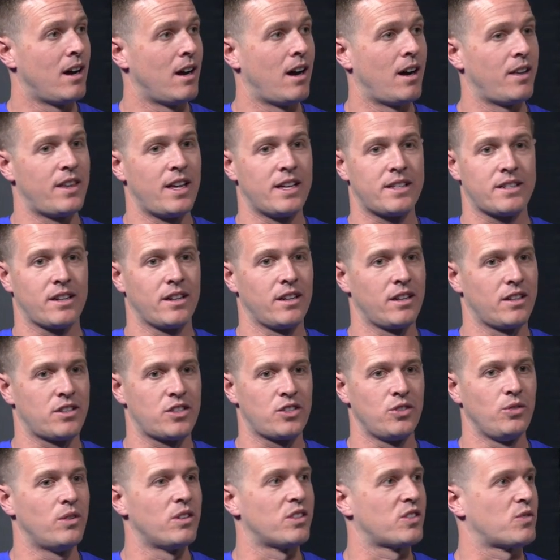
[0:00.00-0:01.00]
That's going to
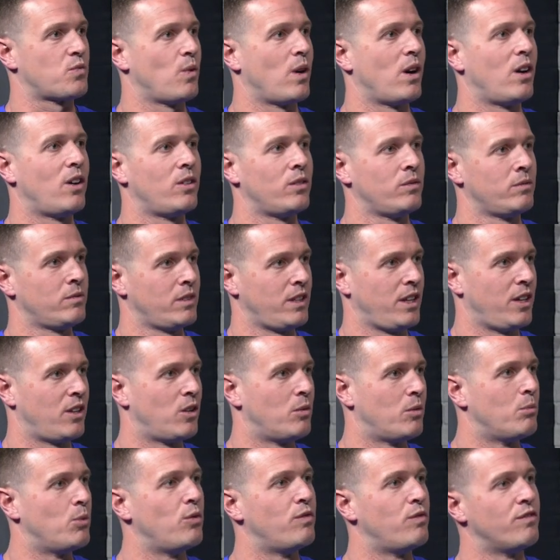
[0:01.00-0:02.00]
suit us well, you
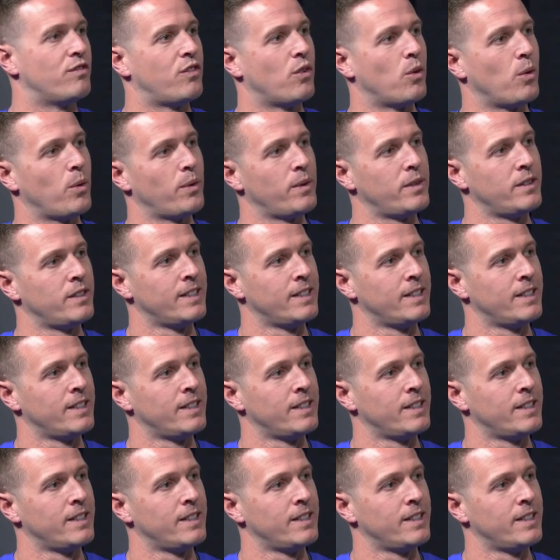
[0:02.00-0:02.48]
know, moving forward.